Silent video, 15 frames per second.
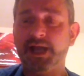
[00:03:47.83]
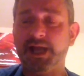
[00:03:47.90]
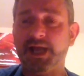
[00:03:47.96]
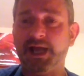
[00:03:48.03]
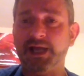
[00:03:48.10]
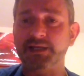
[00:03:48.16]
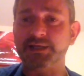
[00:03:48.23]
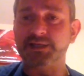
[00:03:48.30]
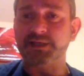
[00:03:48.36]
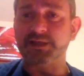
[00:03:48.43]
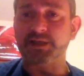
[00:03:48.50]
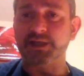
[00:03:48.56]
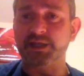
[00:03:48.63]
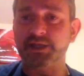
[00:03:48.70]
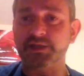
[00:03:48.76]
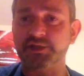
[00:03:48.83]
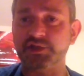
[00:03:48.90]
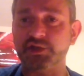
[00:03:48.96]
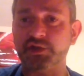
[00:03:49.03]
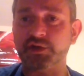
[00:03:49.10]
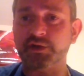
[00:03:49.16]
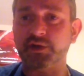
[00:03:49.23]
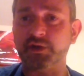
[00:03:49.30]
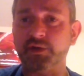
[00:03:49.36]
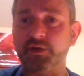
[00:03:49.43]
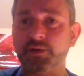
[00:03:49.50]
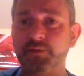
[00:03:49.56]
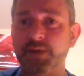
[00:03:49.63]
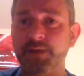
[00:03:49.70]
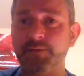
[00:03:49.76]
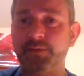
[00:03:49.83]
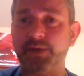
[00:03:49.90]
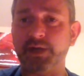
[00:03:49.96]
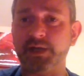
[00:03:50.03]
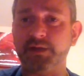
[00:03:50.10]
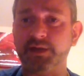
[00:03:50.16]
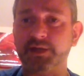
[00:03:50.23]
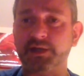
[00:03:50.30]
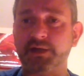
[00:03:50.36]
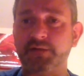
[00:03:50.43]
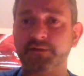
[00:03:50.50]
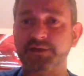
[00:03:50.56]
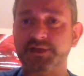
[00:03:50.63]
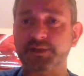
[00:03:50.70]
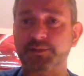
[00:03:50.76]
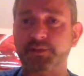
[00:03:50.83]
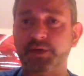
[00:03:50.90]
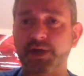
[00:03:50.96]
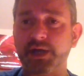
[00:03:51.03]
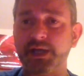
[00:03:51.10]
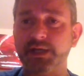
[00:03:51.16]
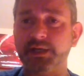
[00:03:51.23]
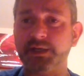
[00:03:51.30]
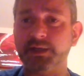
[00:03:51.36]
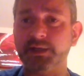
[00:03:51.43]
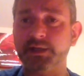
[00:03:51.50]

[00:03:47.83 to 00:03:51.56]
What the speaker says: and the dura, or the membrane that covers the brain.